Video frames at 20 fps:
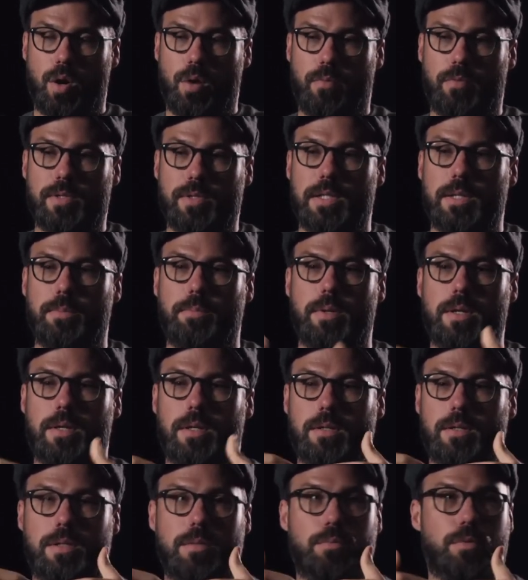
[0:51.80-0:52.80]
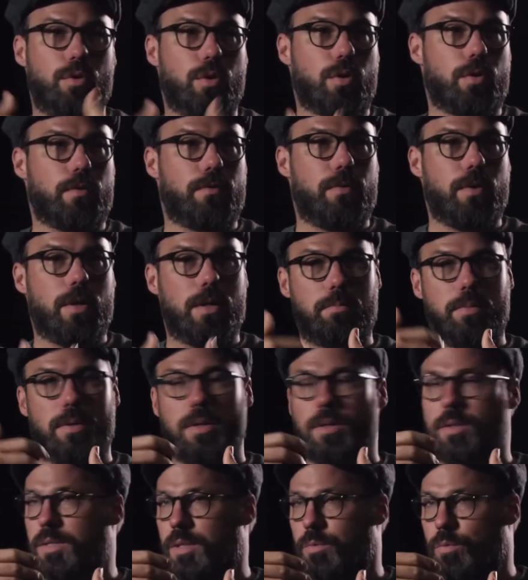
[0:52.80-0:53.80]
Obviously, being a cinematographer and
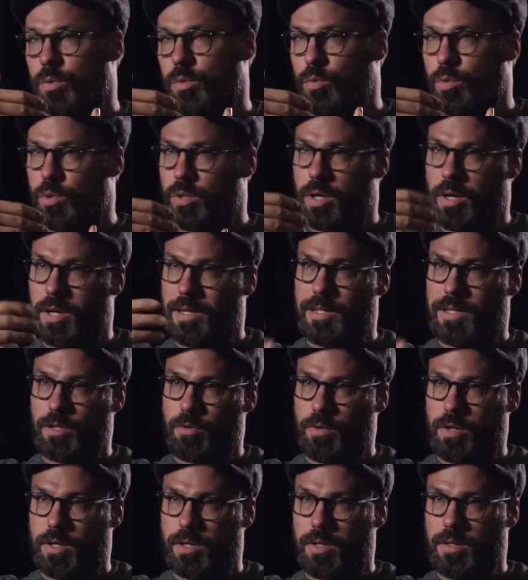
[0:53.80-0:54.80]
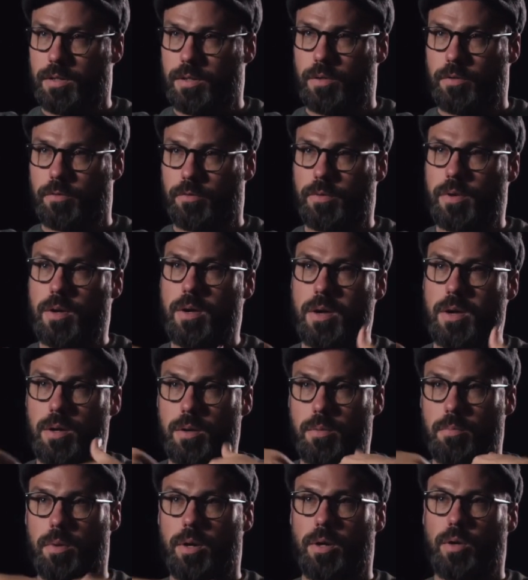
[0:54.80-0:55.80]
being someone who's highly critical of
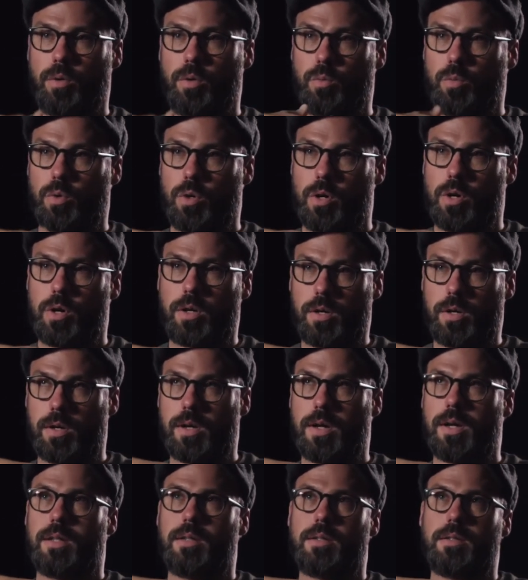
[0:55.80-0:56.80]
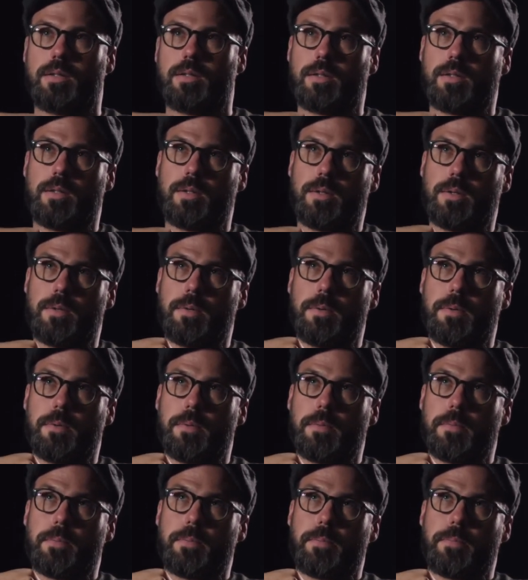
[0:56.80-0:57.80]
my own work and
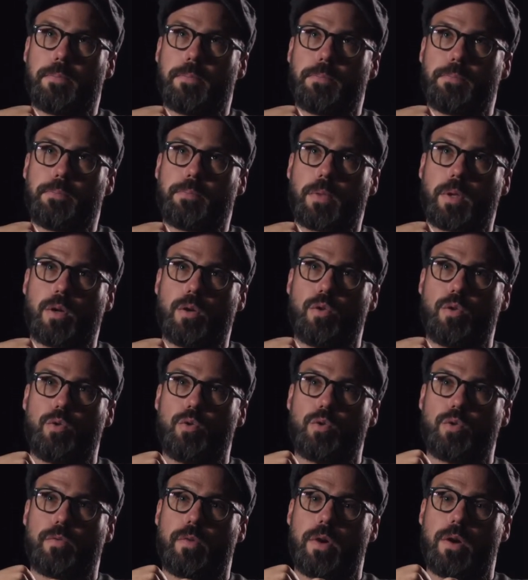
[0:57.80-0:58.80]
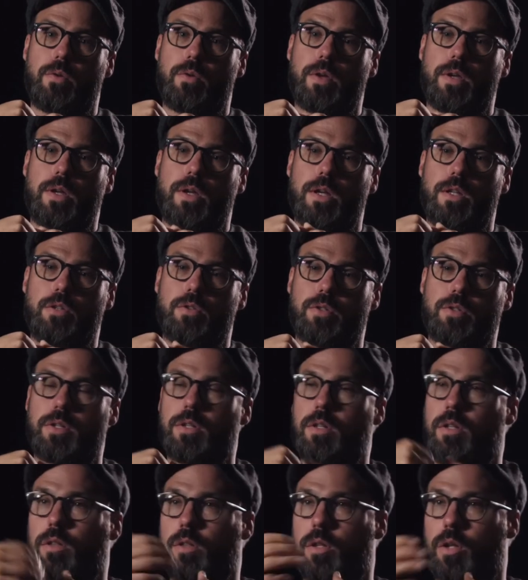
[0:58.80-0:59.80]
who's very
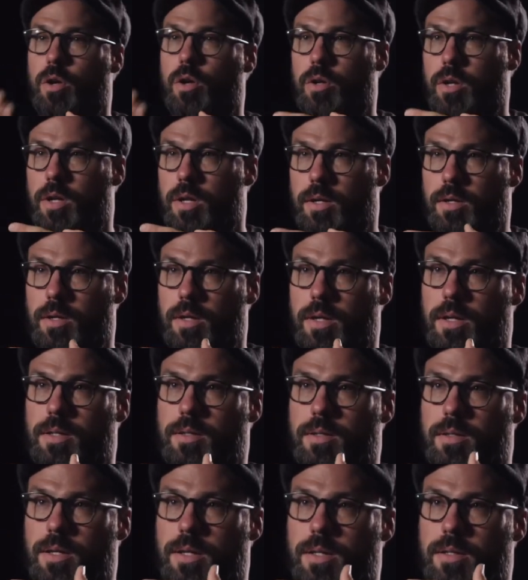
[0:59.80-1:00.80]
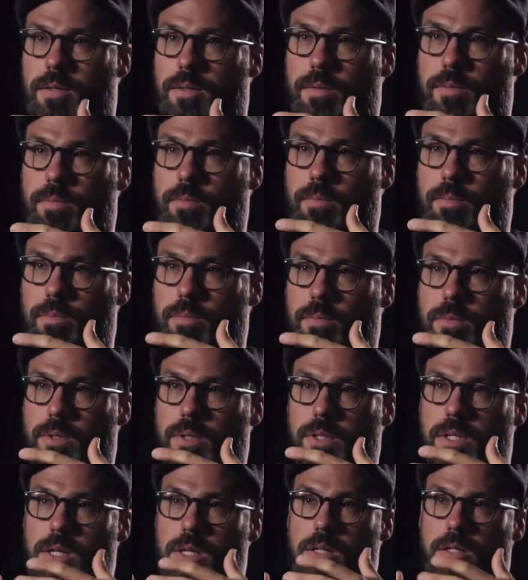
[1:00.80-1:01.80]
interested in learning and
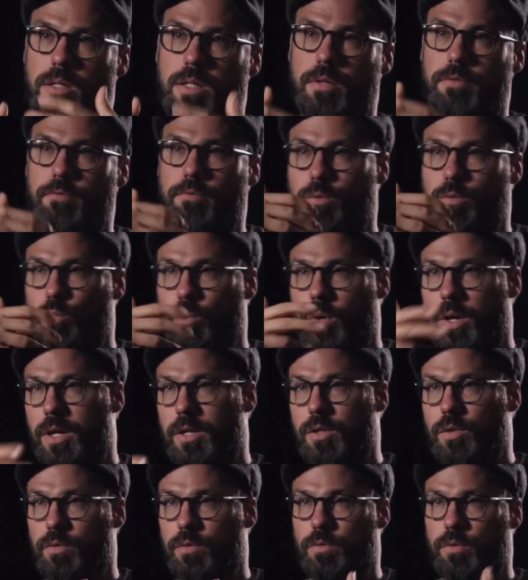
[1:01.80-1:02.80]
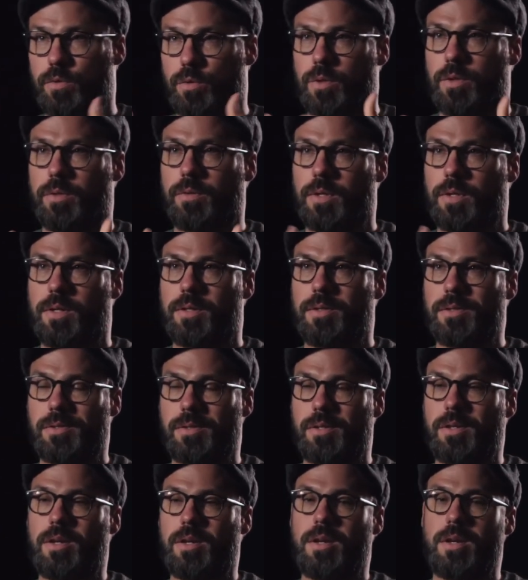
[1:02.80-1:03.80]
seeing different ways of doing
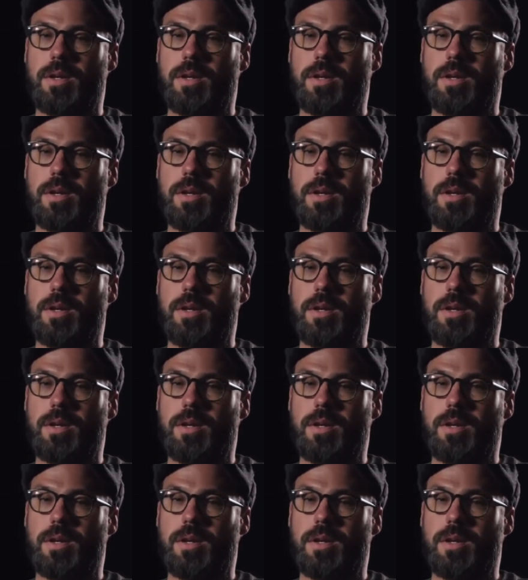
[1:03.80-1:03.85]
things,